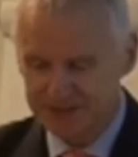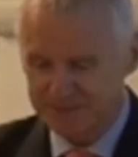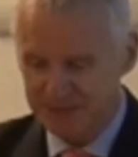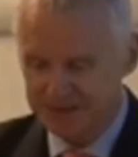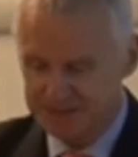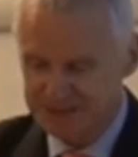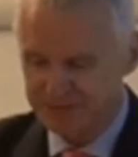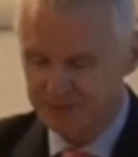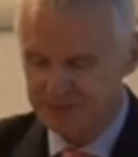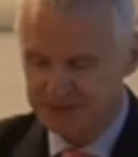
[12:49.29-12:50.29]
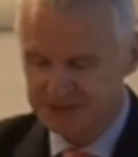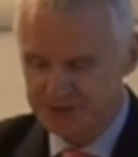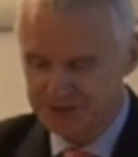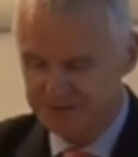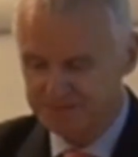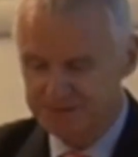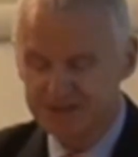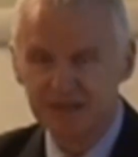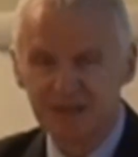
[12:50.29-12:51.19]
about several key shifts.